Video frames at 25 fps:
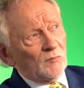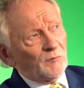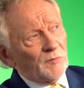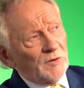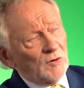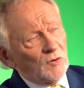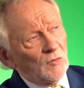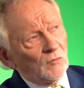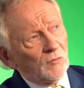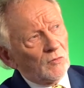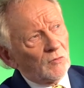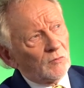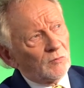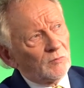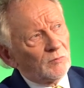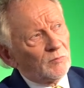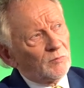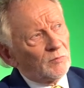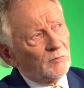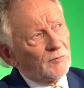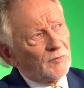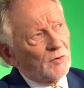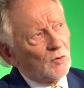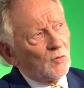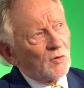the whole,
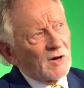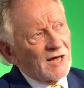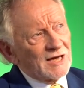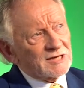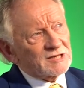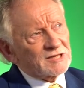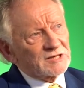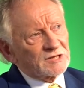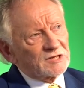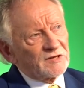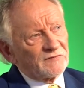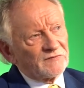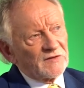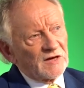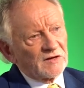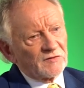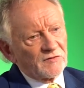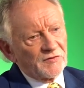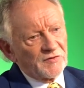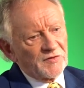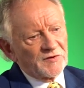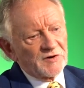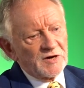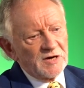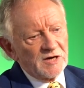the whole essence of that
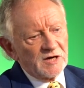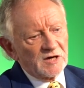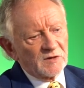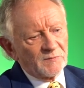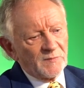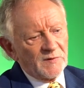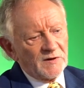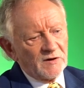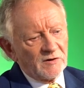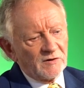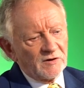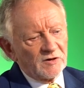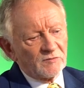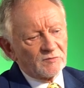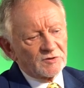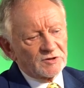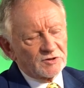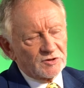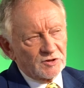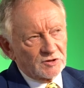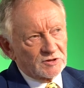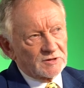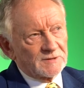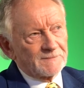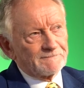three-year period was
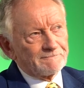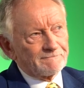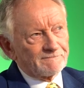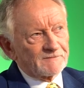just